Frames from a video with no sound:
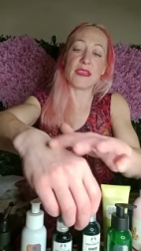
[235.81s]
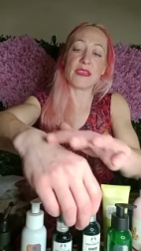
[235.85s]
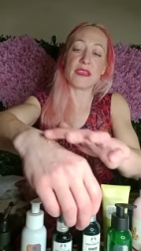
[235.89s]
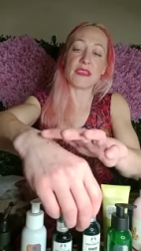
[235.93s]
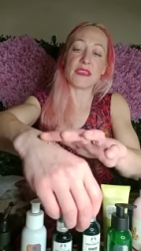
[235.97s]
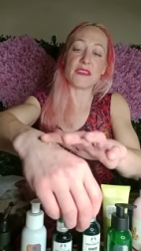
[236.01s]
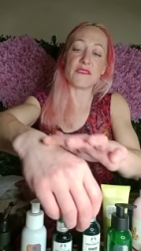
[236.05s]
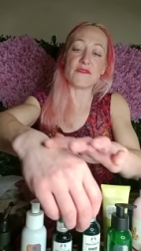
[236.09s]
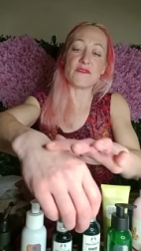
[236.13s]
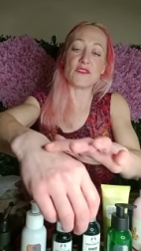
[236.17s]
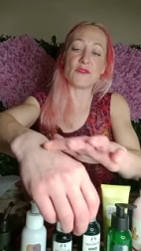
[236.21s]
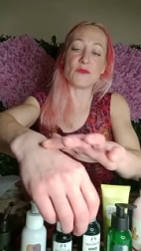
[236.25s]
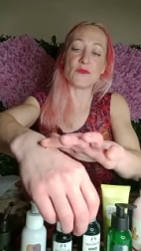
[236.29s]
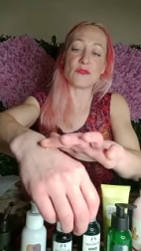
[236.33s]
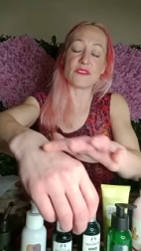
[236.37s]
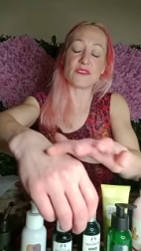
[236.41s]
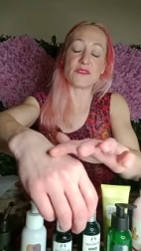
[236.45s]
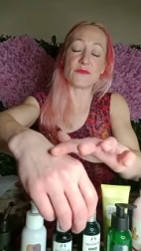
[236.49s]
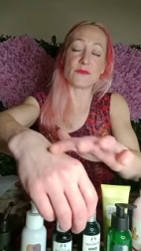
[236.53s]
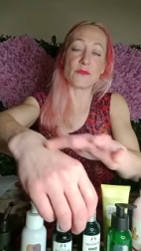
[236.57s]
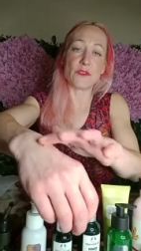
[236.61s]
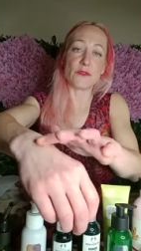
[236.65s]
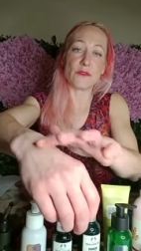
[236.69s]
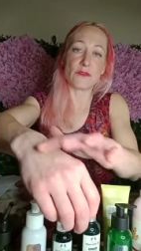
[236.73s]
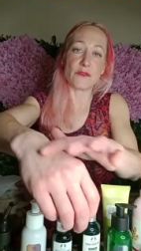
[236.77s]
it gives you
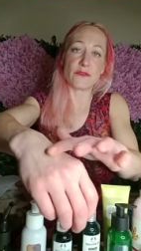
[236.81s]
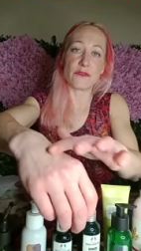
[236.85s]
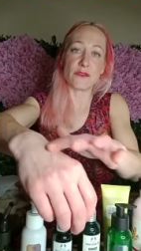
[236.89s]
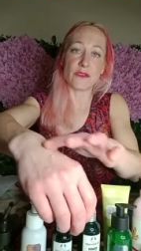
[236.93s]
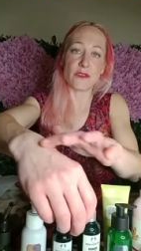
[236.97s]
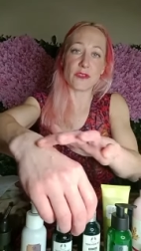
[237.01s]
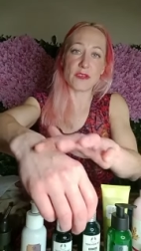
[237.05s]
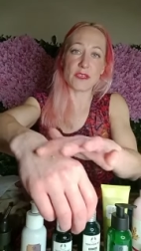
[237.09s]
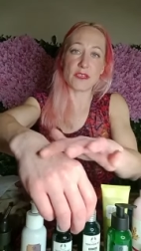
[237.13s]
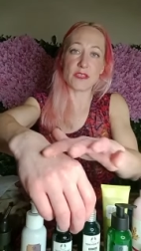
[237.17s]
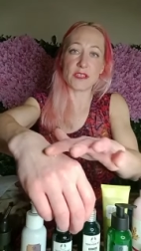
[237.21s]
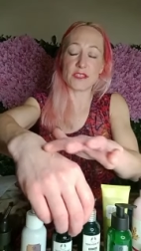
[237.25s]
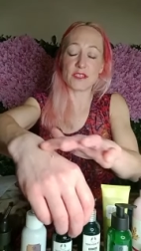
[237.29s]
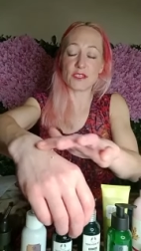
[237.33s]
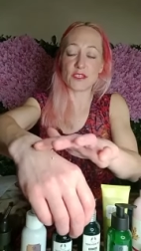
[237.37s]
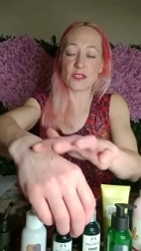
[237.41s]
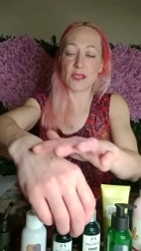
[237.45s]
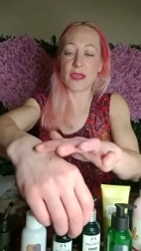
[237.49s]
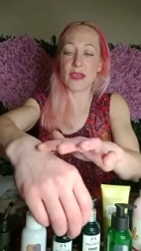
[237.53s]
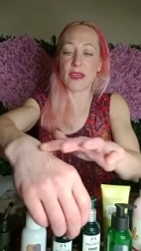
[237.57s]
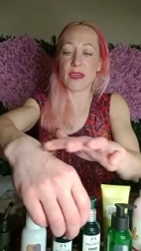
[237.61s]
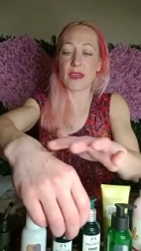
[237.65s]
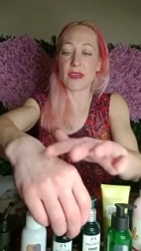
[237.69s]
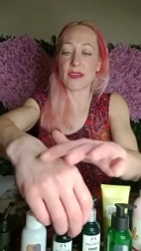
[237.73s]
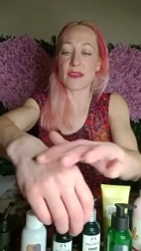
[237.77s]
a smoother
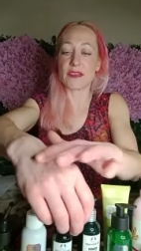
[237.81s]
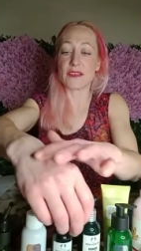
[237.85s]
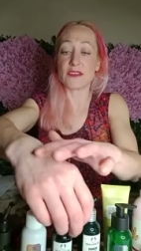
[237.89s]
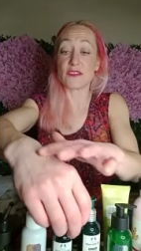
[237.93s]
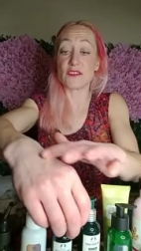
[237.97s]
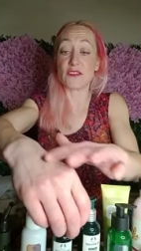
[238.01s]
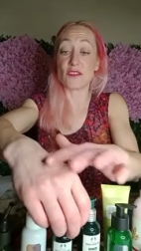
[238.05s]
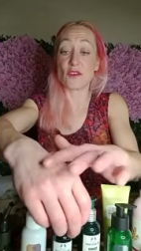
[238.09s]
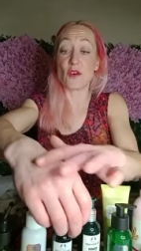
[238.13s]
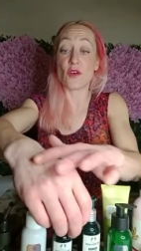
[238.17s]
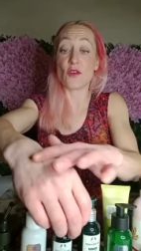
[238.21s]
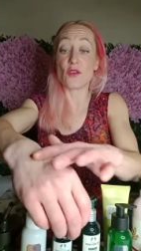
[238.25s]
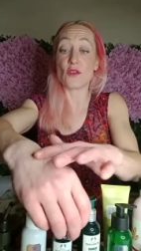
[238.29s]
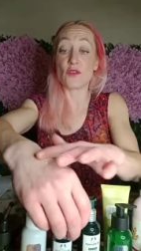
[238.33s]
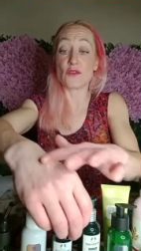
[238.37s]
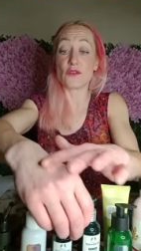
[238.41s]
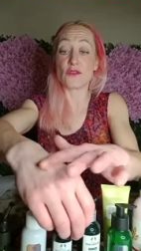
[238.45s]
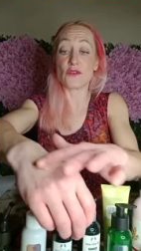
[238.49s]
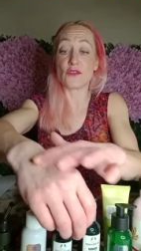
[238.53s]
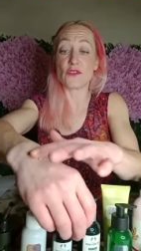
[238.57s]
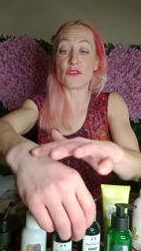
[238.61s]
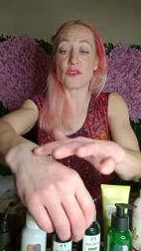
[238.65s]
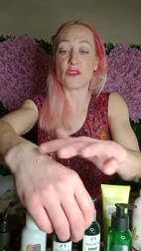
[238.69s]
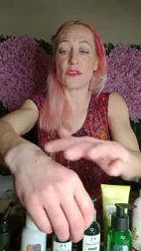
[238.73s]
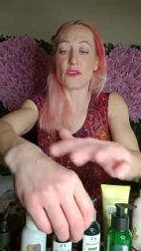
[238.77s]
finish, and
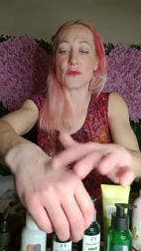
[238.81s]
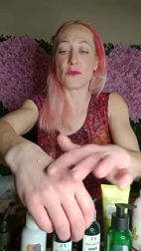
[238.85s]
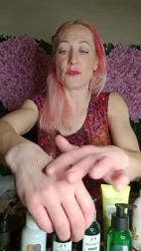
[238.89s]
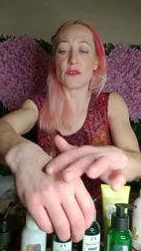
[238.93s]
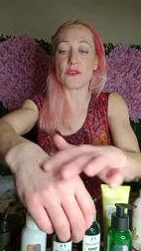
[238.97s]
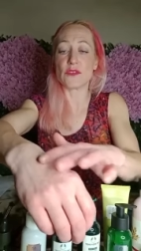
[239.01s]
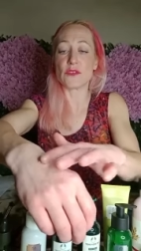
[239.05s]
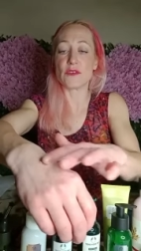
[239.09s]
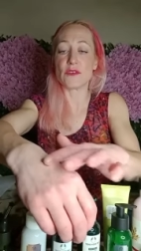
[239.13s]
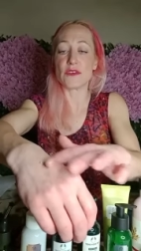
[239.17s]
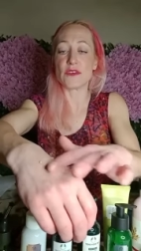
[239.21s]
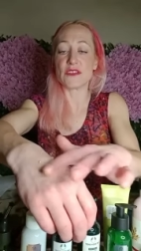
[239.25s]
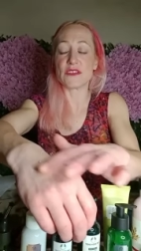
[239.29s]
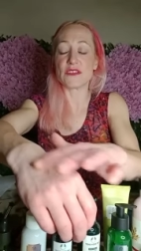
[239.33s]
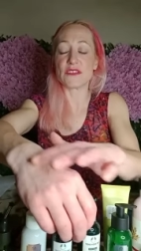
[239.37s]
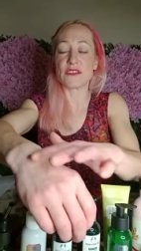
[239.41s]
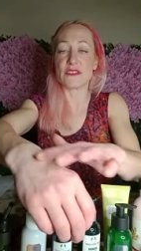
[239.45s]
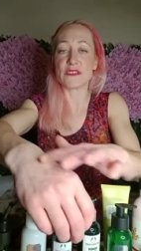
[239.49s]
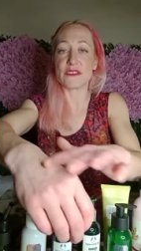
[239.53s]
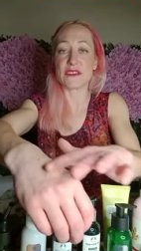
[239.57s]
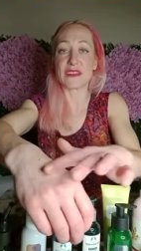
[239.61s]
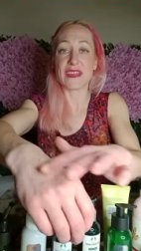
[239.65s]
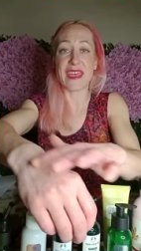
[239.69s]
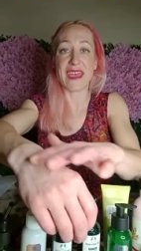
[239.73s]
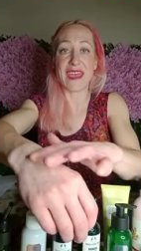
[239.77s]
also you will
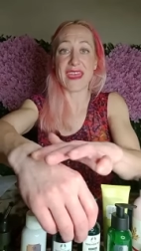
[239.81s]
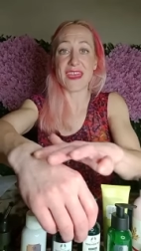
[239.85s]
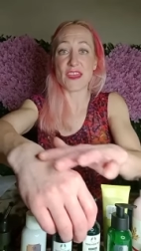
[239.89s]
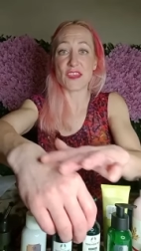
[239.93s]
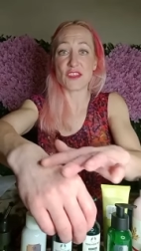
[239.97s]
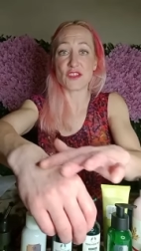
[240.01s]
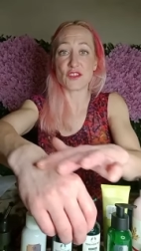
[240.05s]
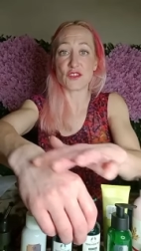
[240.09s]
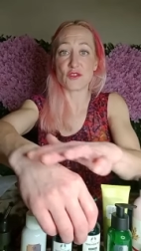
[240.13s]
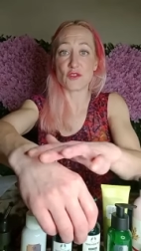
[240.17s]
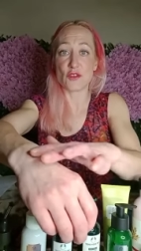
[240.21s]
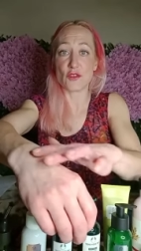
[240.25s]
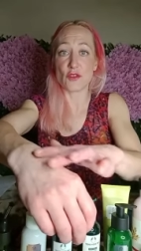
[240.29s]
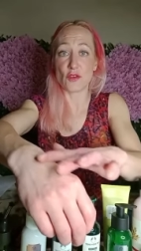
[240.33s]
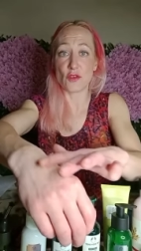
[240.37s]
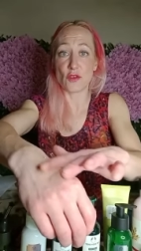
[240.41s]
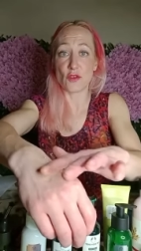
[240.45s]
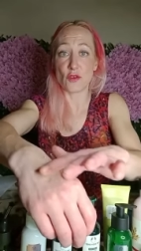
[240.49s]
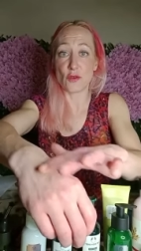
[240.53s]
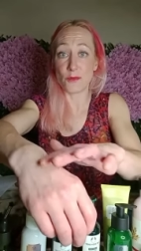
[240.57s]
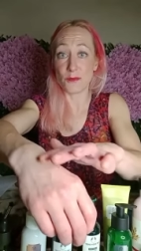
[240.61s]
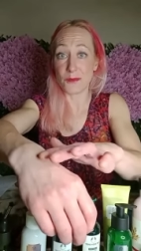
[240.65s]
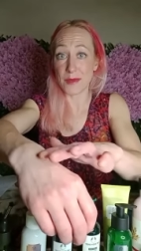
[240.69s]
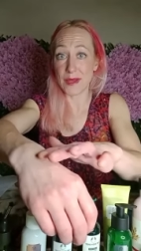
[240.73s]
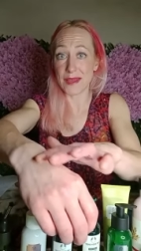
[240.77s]
notice the hairs
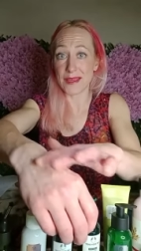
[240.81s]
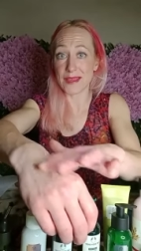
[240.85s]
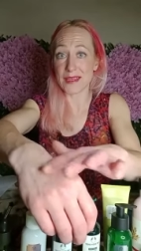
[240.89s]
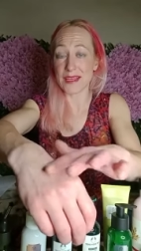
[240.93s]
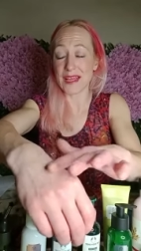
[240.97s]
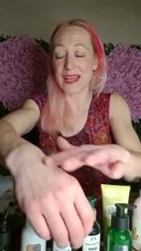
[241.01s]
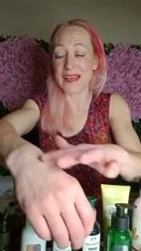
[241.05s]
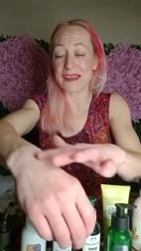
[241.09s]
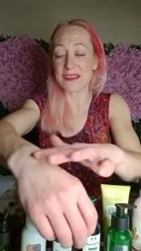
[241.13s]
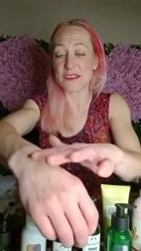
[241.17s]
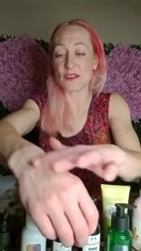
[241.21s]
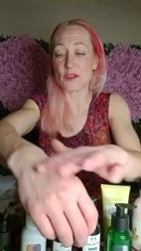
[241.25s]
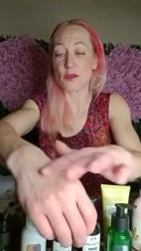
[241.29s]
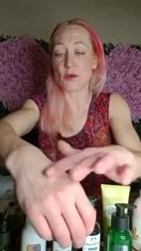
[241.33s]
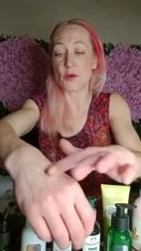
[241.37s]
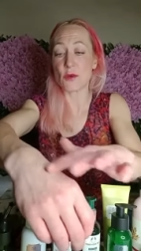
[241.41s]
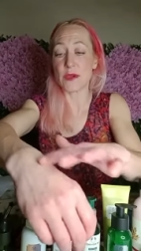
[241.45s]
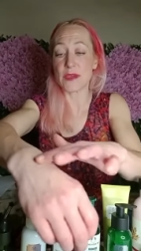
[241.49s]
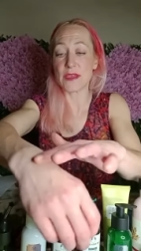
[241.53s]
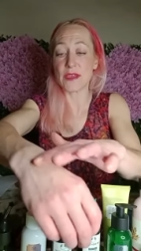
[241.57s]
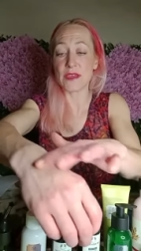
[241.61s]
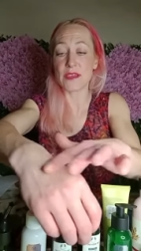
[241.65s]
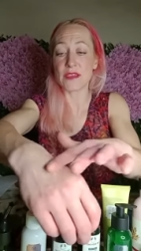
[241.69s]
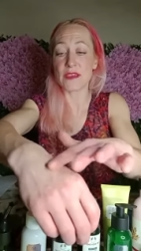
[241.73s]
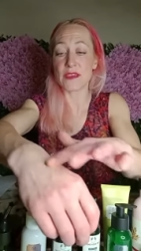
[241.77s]
don't come back as
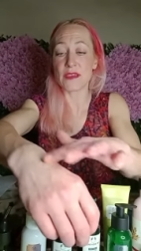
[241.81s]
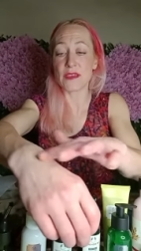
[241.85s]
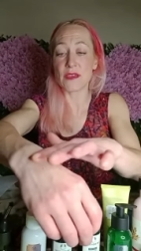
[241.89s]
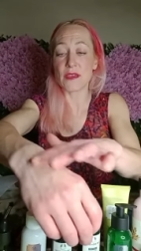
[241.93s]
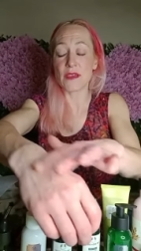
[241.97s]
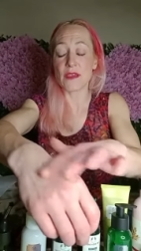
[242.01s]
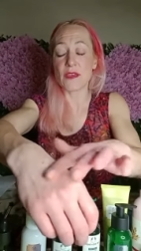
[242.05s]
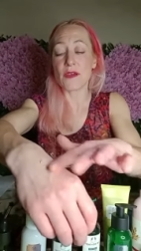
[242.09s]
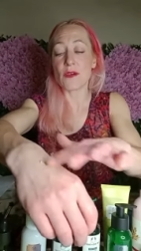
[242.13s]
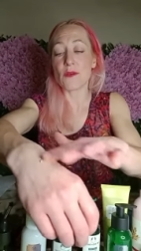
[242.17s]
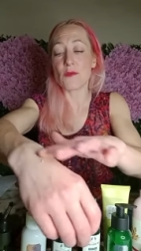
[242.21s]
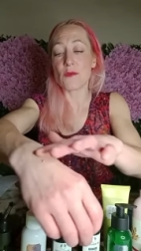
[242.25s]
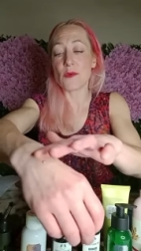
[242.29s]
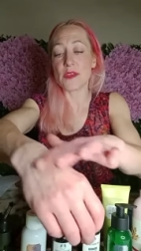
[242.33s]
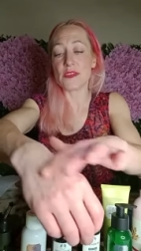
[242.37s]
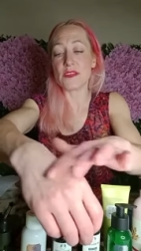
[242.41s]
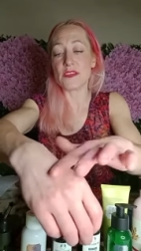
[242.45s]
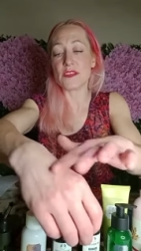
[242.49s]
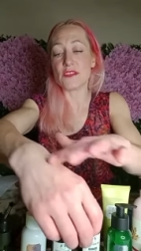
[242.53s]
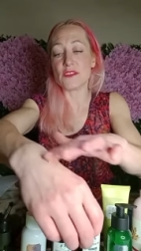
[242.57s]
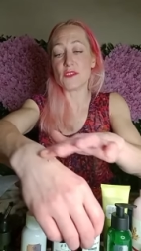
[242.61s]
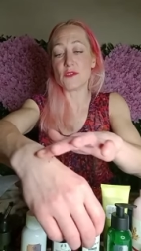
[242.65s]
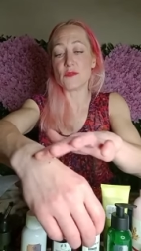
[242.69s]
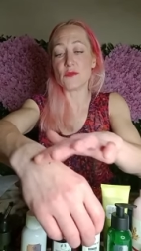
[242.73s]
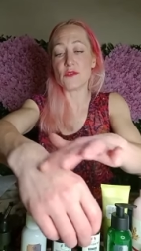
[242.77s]
quick
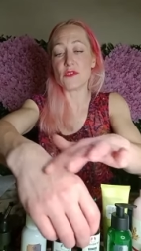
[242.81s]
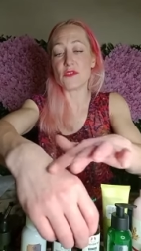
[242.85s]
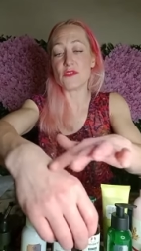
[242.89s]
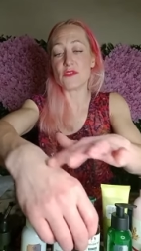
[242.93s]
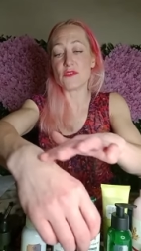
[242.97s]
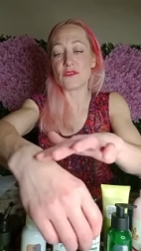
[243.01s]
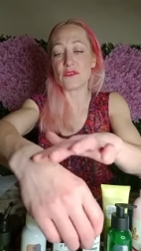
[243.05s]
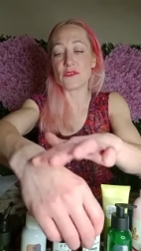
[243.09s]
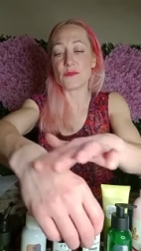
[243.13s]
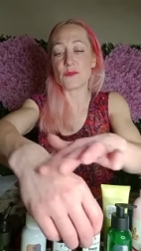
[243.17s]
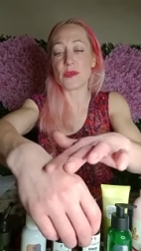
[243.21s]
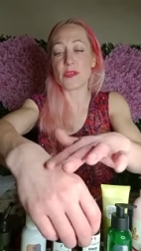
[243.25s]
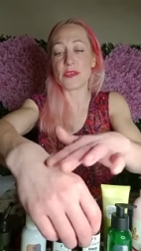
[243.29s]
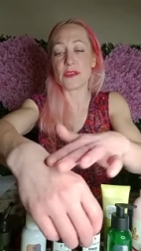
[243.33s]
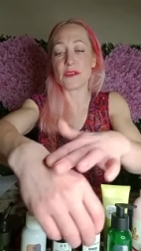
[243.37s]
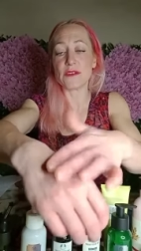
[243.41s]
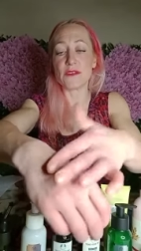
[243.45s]
when you do use the